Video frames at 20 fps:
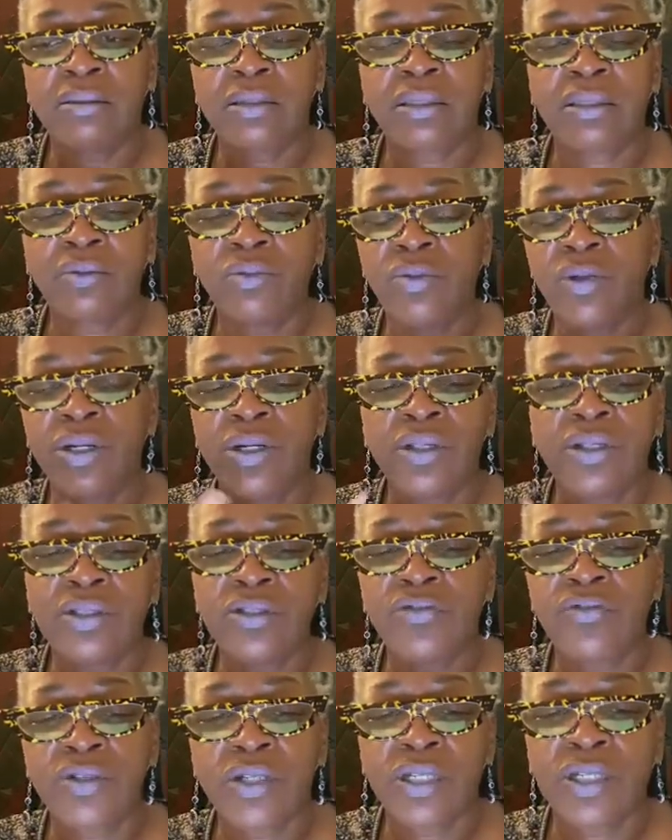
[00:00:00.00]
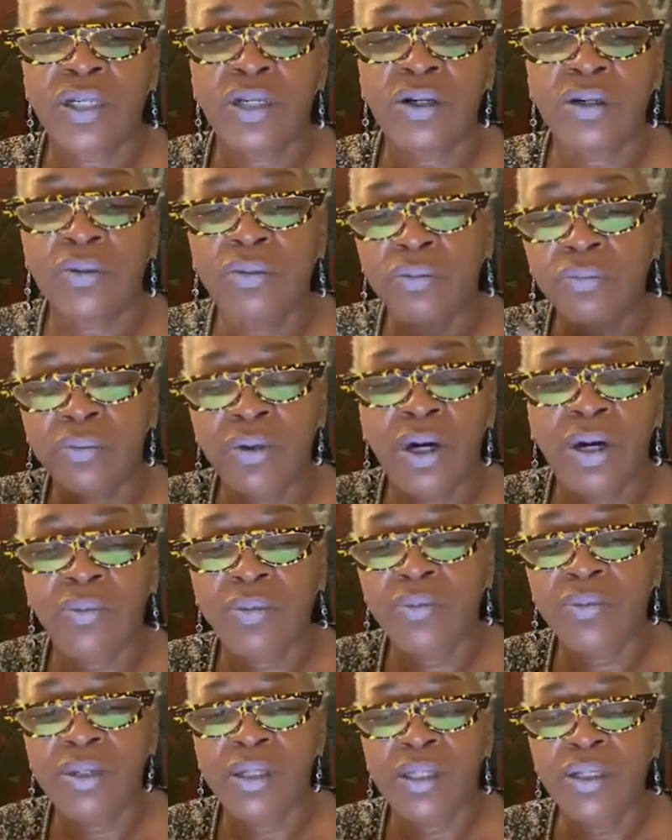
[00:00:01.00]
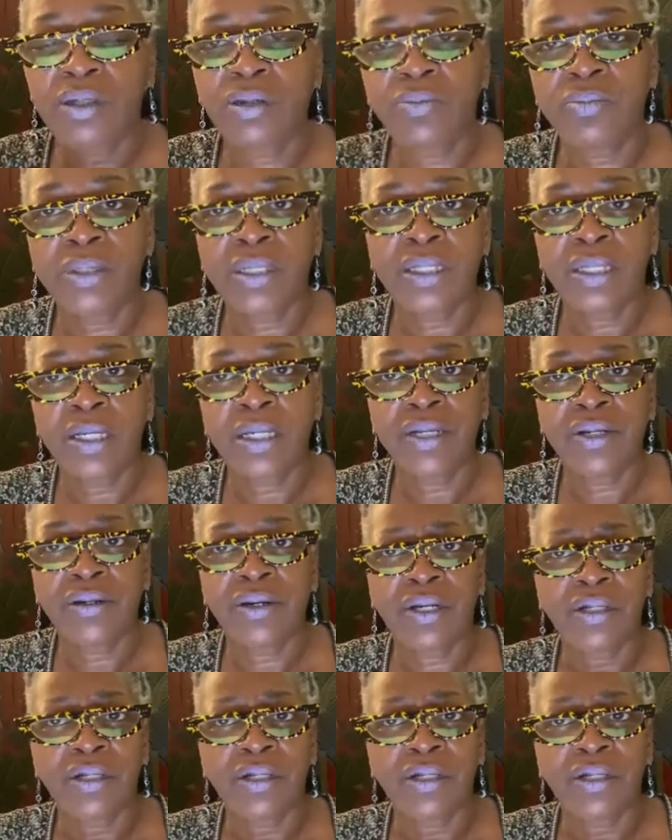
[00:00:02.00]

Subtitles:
somewhere in this video, probably a little bit later.